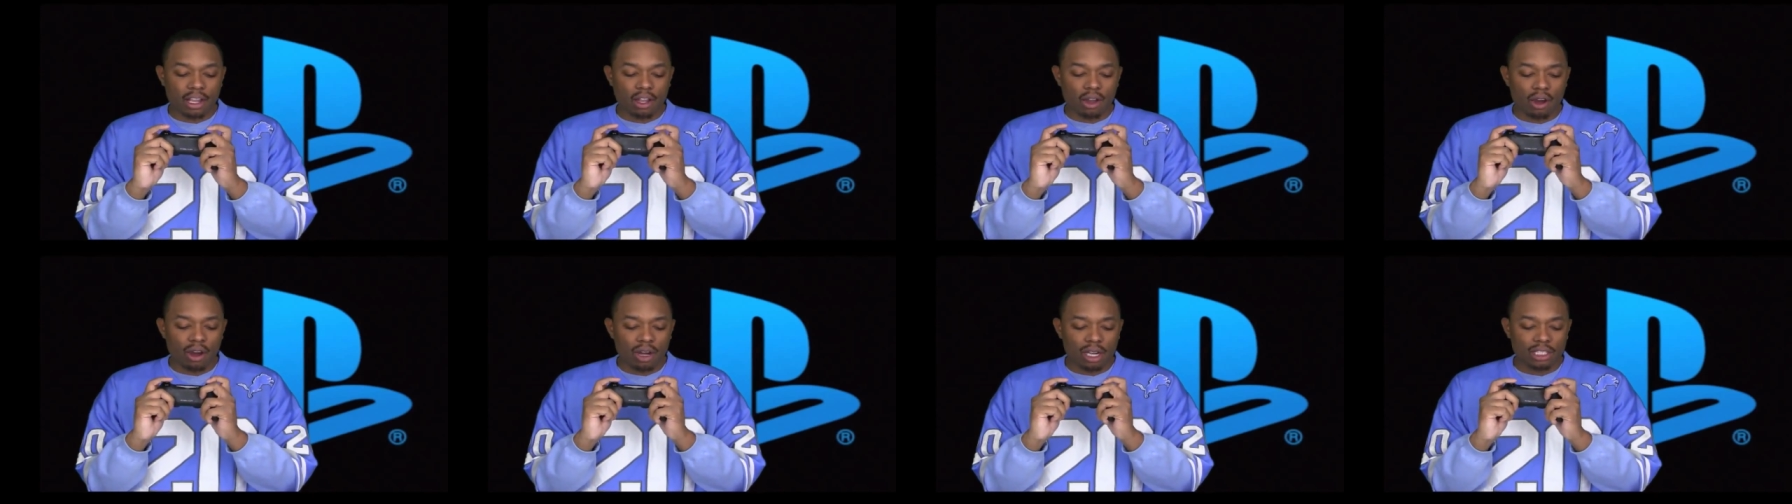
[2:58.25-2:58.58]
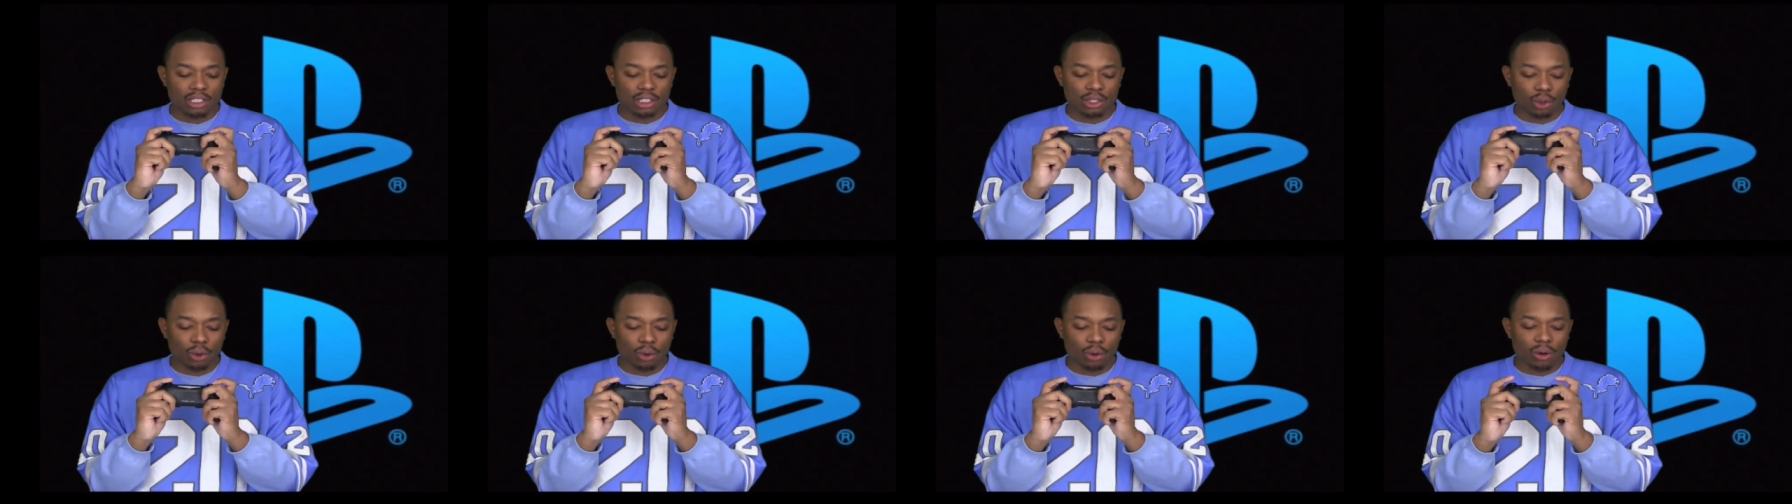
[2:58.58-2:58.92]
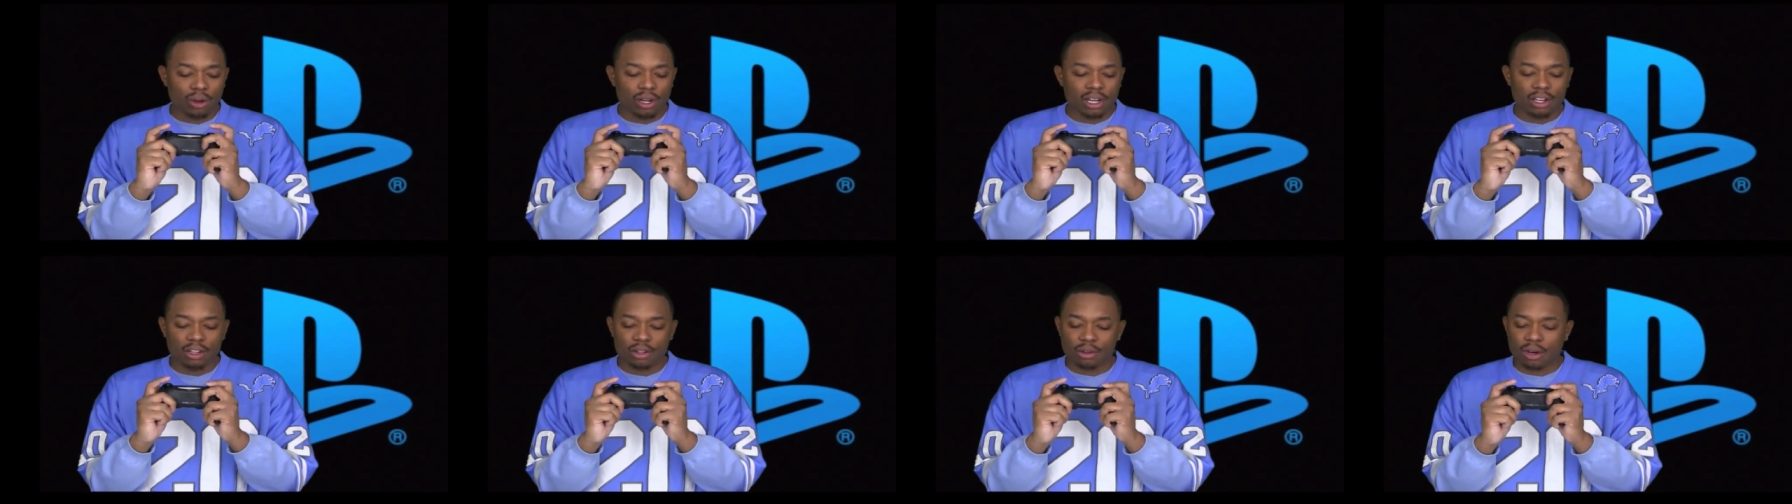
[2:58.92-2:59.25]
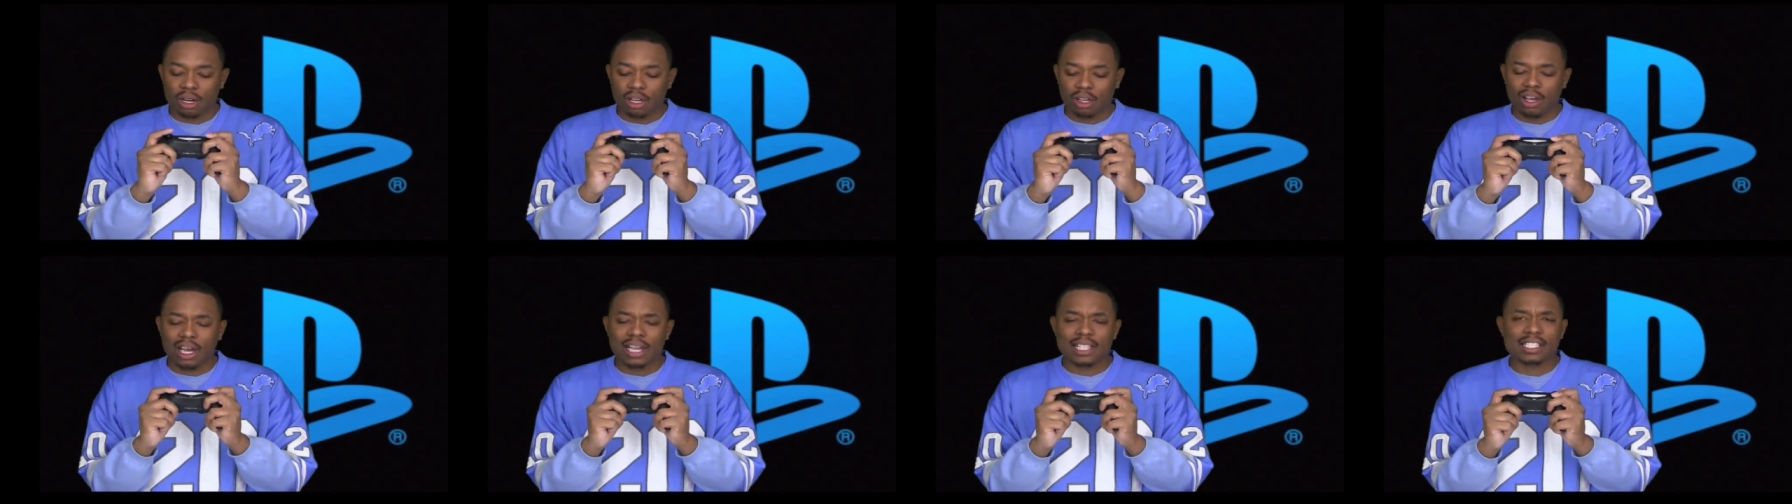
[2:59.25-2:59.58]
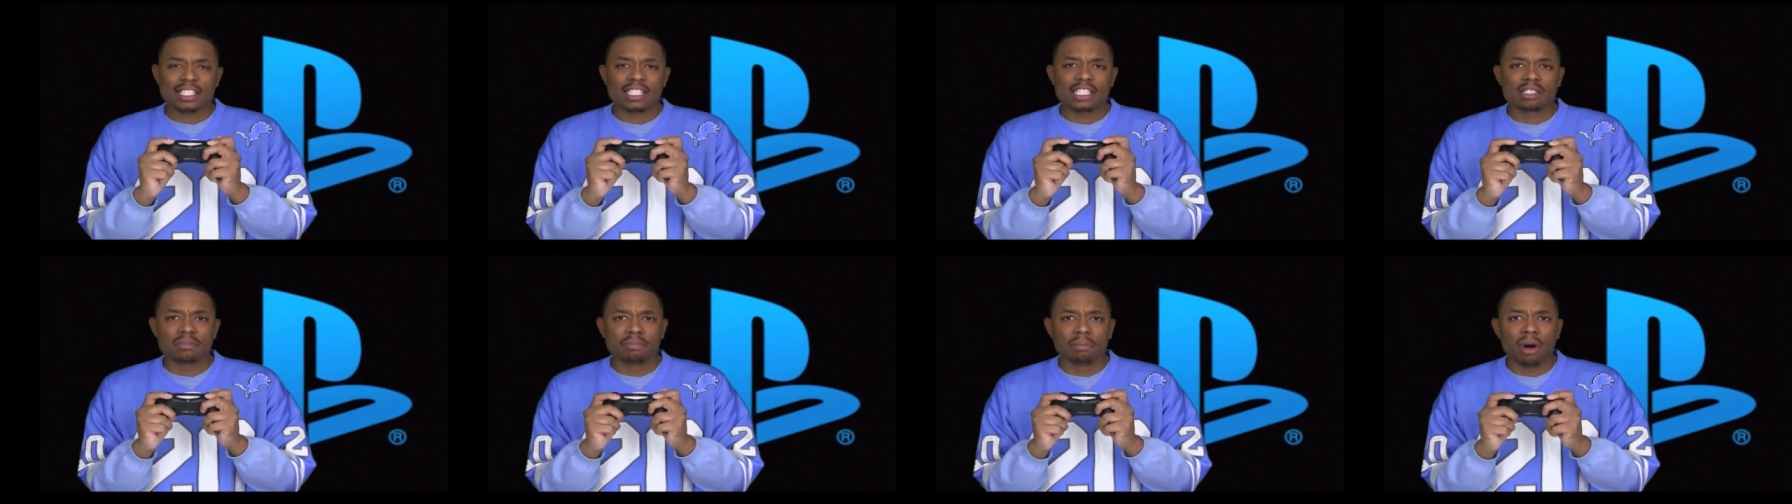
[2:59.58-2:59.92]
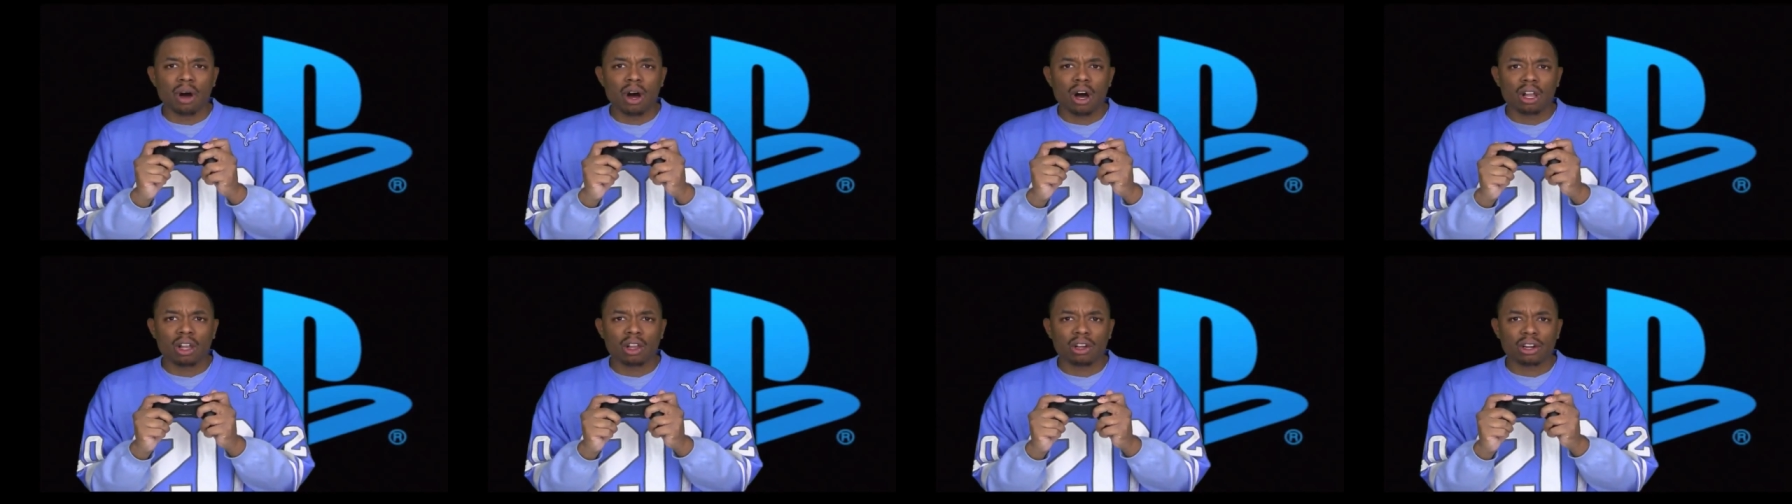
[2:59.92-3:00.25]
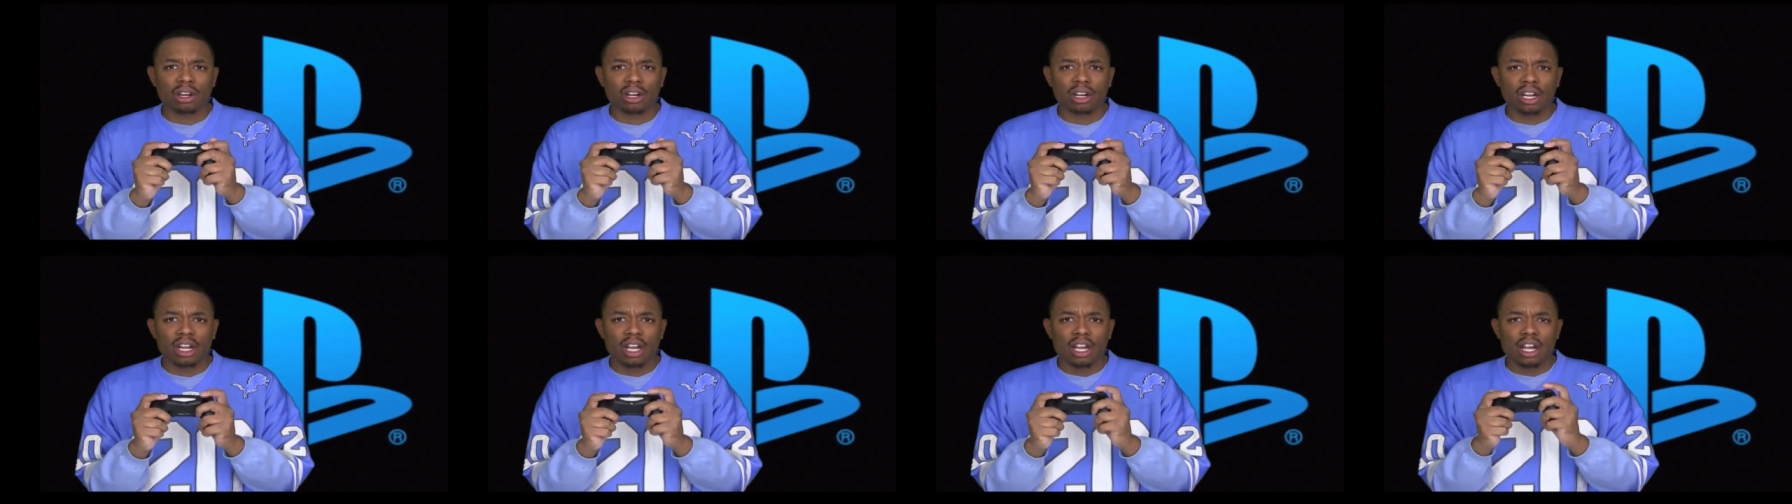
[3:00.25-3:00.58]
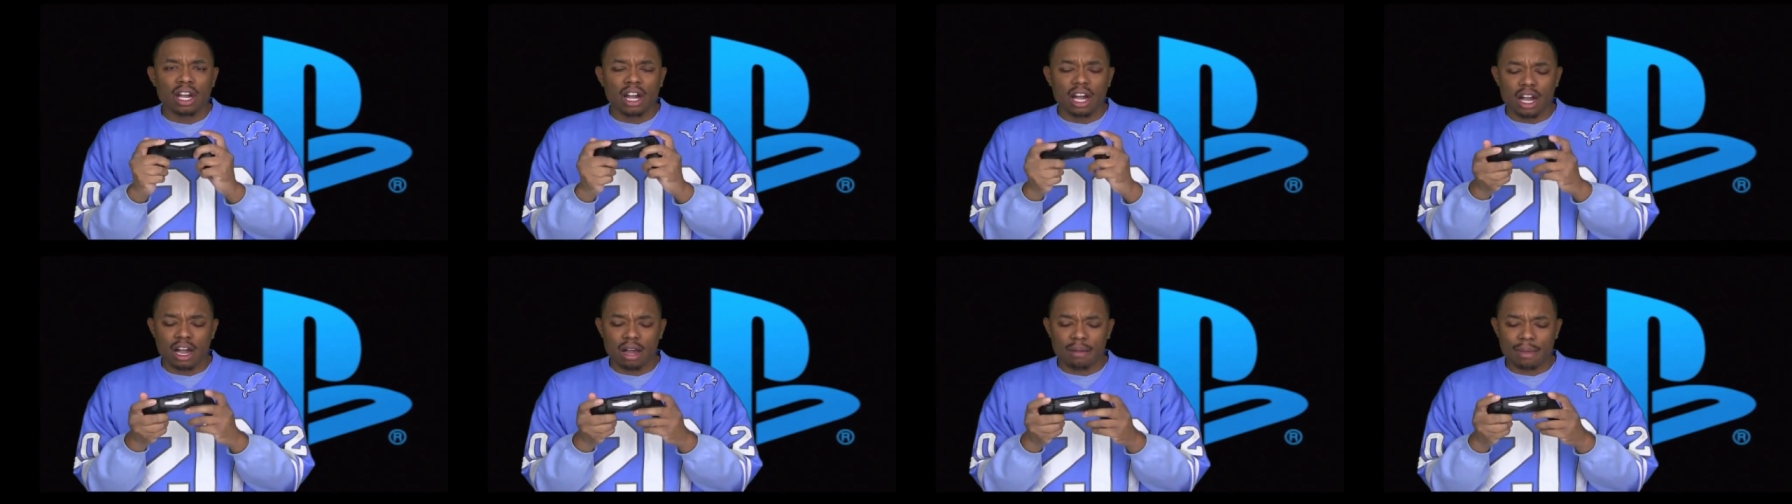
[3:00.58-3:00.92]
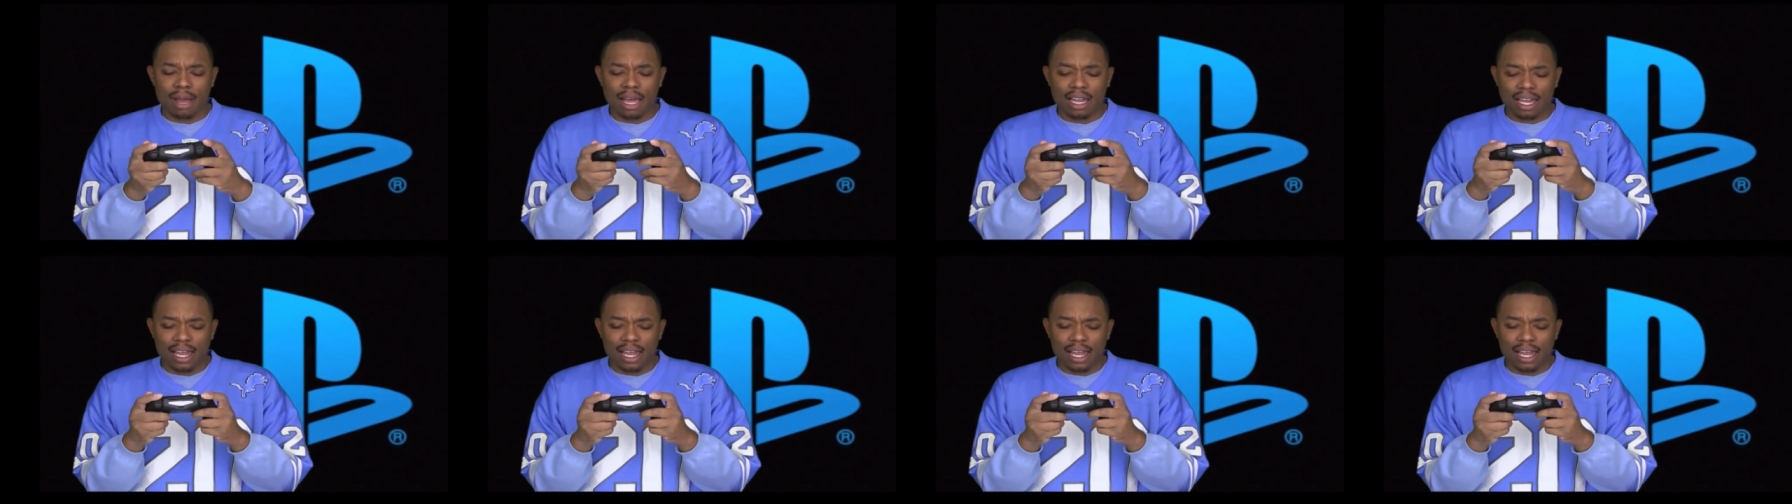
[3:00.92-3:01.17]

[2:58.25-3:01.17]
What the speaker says: contoured and they're a lot smaller. I